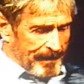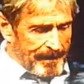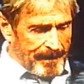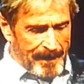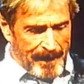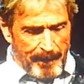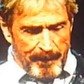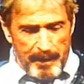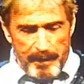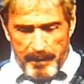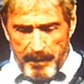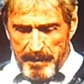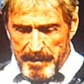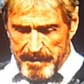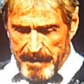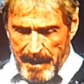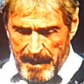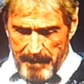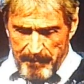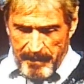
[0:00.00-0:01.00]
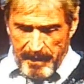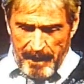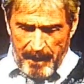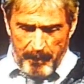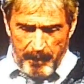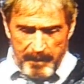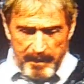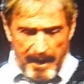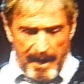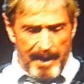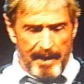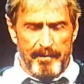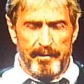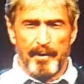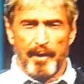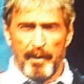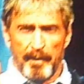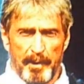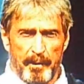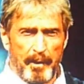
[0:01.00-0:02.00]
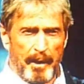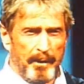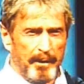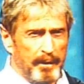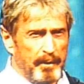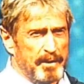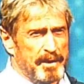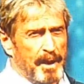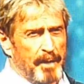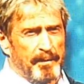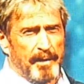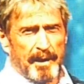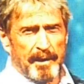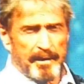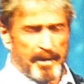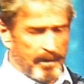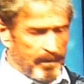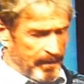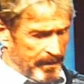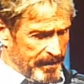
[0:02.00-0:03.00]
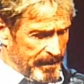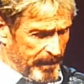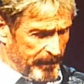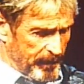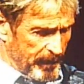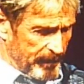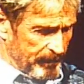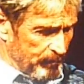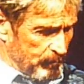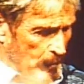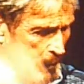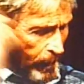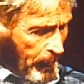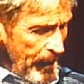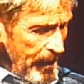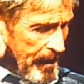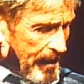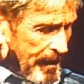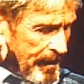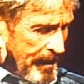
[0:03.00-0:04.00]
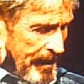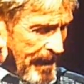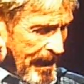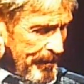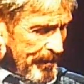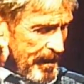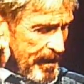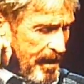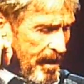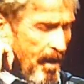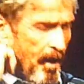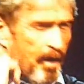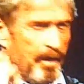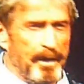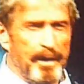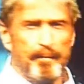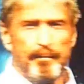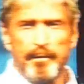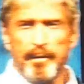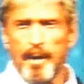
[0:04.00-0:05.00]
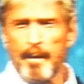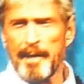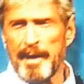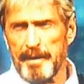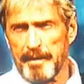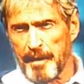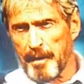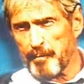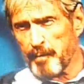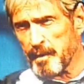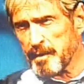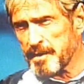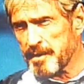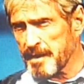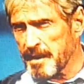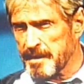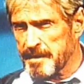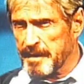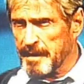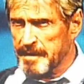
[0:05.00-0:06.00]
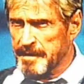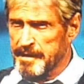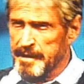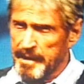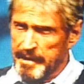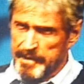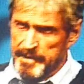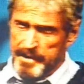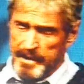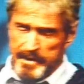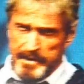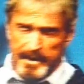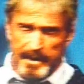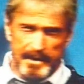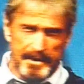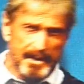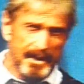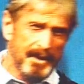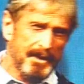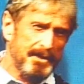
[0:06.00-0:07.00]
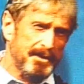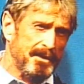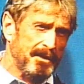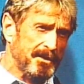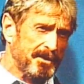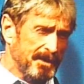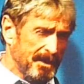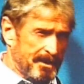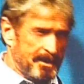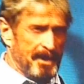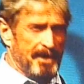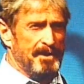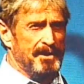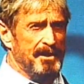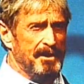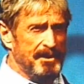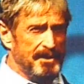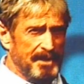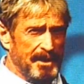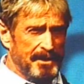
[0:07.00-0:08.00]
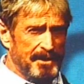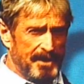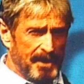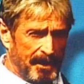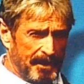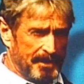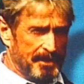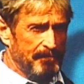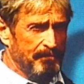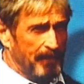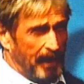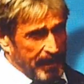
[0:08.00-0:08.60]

And I want to do the same thing with Andrew, only we're going to do something totally different. I'm going to call him from a number 666-666-6666.